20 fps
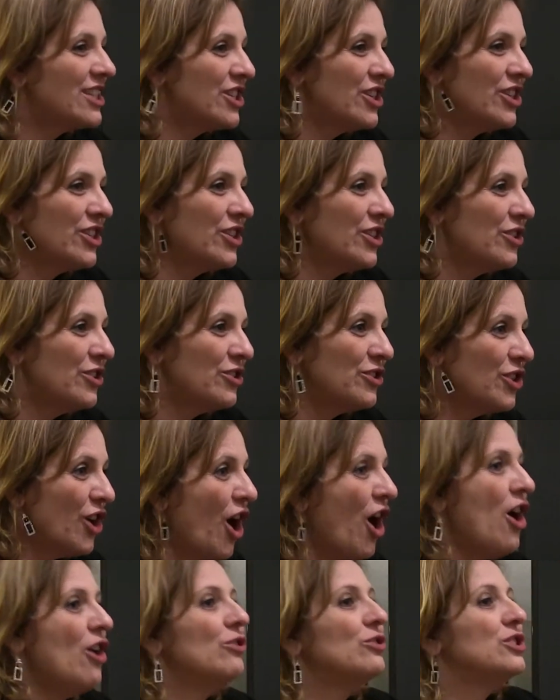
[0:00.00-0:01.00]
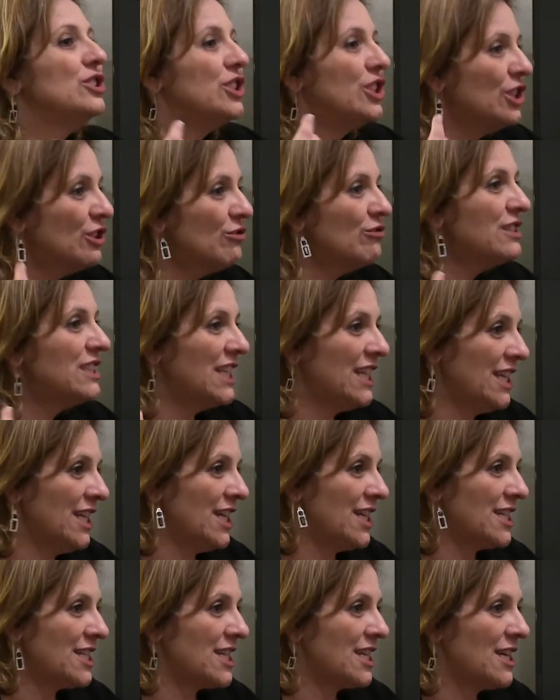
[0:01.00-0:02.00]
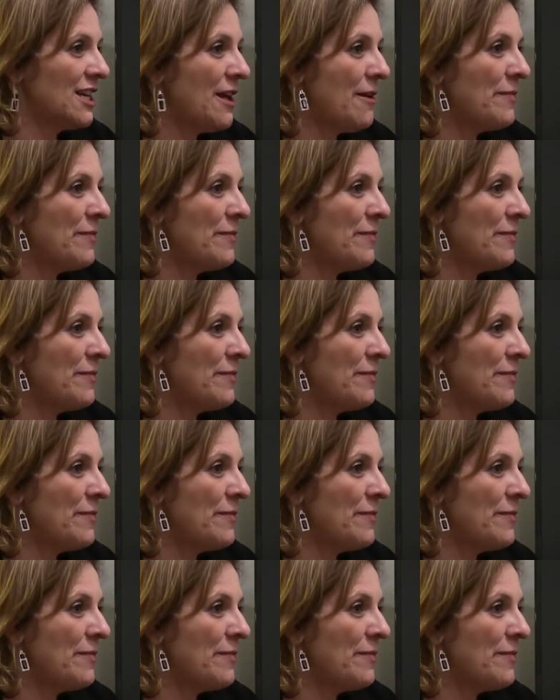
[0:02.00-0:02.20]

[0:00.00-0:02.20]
to you. No, you did it.